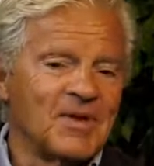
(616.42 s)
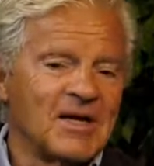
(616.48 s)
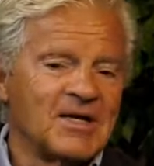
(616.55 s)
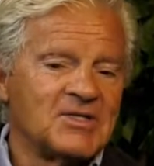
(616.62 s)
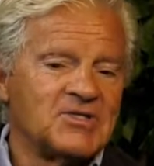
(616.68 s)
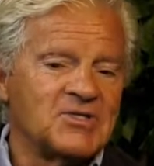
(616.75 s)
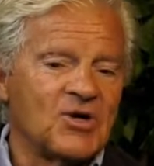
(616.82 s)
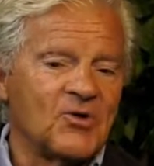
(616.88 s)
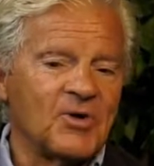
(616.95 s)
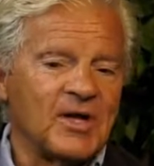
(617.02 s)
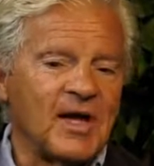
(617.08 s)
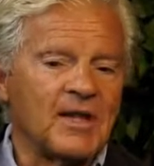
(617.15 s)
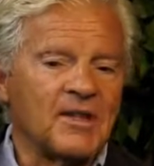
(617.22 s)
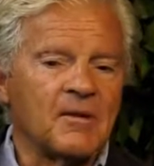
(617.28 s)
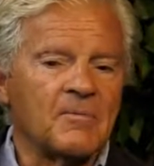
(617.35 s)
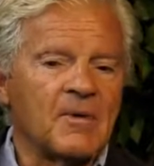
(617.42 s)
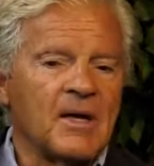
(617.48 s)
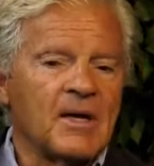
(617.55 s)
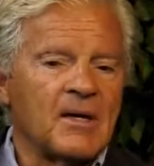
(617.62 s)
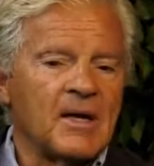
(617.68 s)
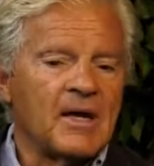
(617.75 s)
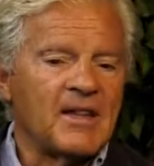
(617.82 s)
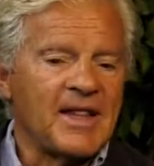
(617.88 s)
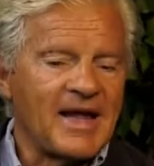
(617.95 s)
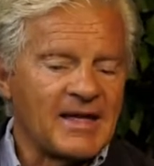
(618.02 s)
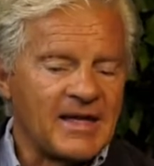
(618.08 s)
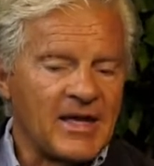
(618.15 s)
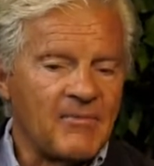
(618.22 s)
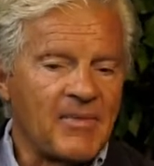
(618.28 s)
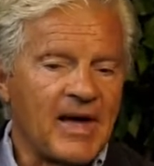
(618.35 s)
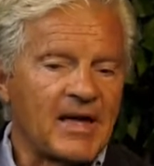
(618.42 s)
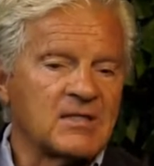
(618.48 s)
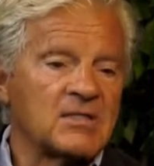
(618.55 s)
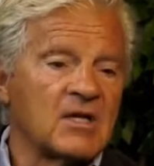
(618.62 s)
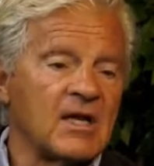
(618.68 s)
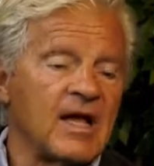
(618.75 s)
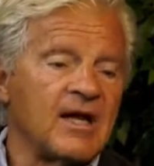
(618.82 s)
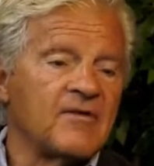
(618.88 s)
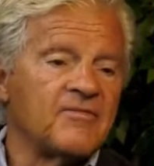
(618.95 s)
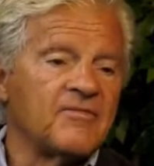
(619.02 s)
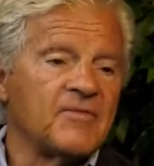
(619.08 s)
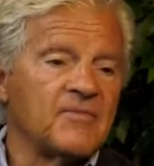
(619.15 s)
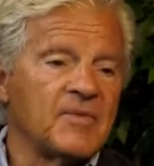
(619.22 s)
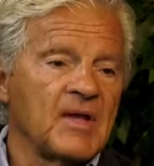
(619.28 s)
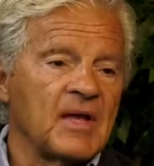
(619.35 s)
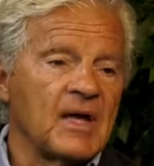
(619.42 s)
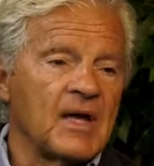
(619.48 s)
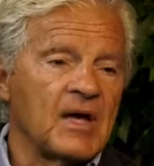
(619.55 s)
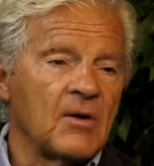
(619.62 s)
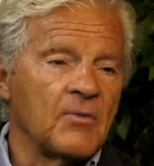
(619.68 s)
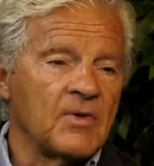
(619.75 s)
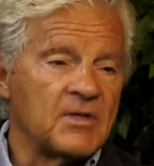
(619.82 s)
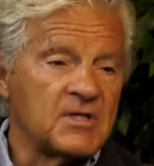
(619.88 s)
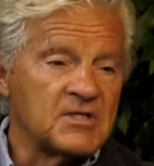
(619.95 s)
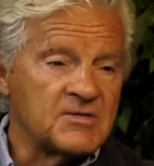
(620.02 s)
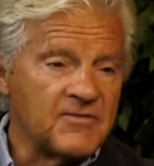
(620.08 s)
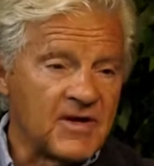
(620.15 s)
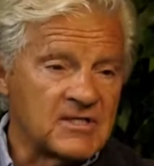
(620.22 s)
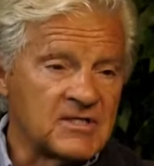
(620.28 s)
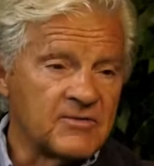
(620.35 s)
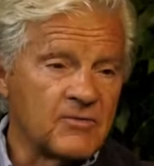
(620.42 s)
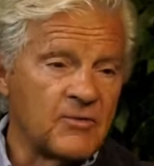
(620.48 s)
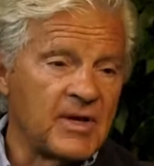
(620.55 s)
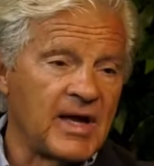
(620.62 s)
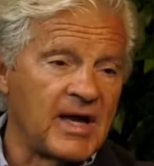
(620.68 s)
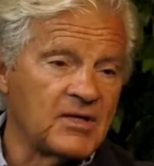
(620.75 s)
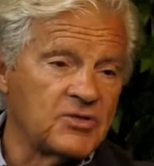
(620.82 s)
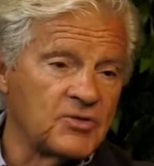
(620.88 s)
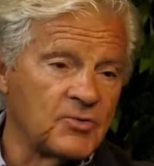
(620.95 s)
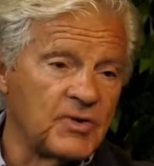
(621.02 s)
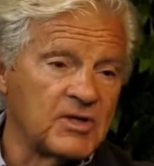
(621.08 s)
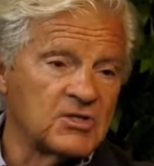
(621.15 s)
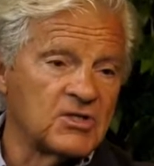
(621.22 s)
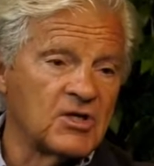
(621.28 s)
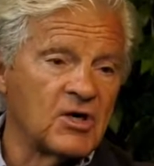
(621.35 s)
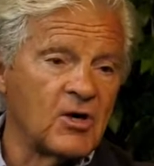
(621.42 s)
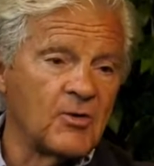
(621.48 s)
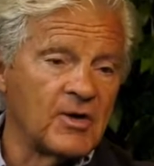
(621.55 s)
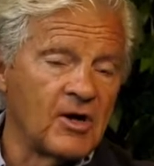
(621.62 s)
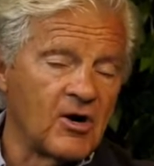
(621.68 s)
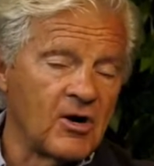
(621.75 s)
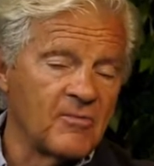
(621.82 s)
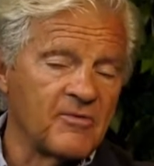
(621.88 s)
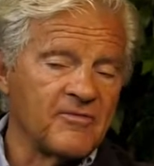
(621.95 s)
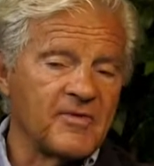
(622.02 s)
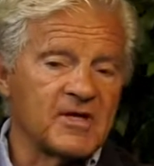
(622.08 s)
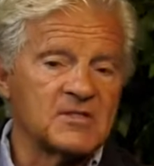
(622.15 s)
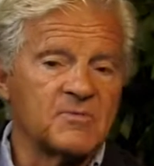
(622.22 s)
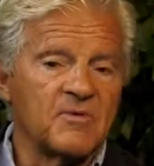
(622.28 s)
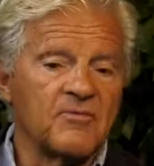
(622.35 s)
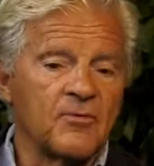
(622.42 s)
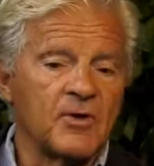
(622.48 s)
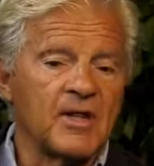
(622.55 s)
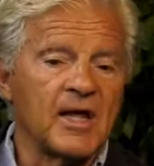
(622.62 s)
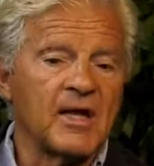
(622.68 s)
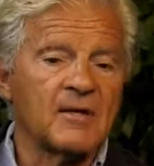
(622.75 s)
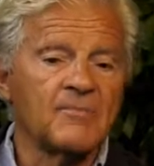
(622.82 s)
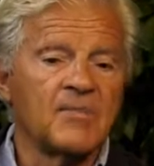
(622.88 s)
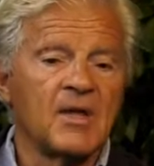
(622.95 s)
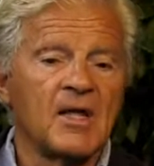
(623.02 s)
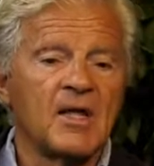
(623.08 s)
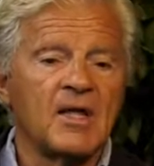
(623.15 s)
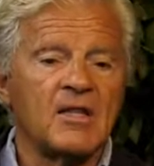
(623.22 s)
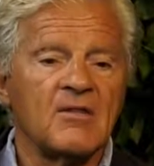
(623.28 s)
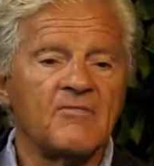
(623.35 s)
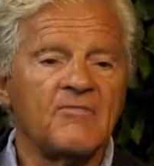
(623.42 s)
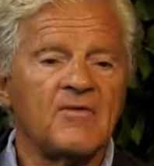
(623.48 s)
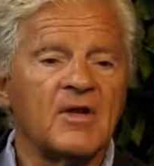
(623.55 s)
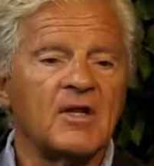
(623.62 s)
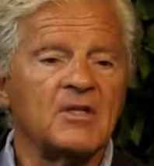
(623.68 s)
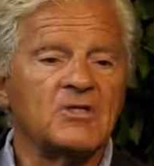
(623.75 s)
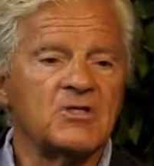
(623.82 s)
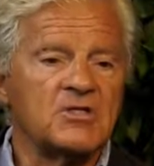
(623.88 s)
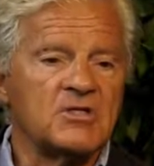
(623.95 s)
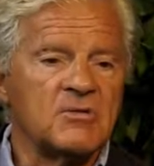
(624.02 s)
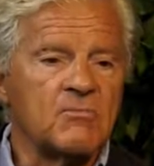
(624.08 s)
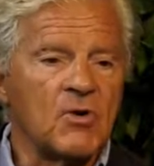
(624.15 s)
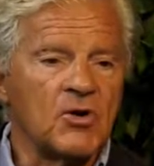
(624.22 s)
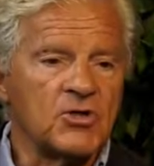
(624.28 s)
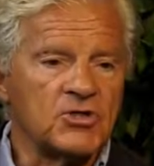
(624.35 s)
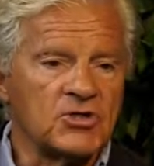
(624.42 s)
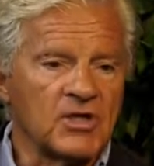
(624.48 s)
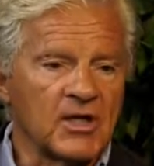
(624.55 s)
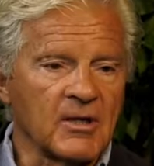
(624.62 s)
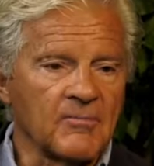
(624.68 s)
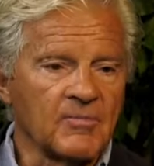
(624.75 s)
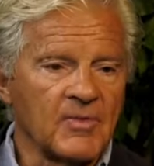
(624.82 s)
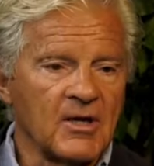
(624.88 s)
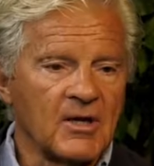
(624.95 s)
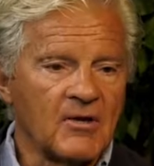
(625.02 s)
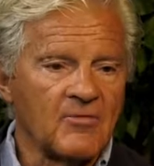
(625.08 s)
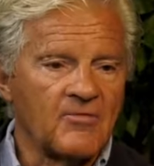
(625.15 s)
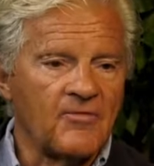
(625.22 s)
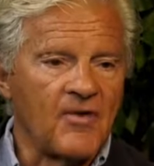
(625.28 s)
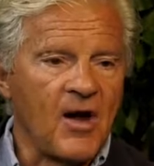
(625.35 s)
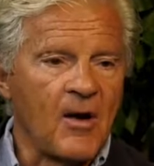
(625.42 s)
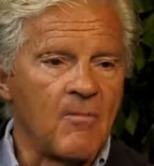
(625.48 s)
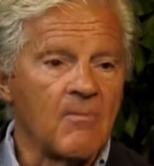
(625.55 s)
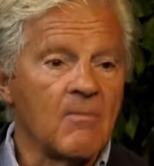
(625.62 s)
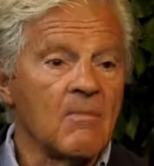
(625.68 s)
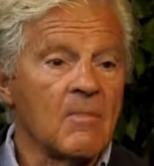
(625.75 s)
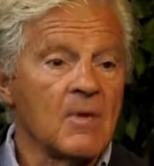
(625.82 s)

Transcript: So yeah, that came back to life. with this festival we had 2 weeks ago and Harbor Fest before that, the village is emerging from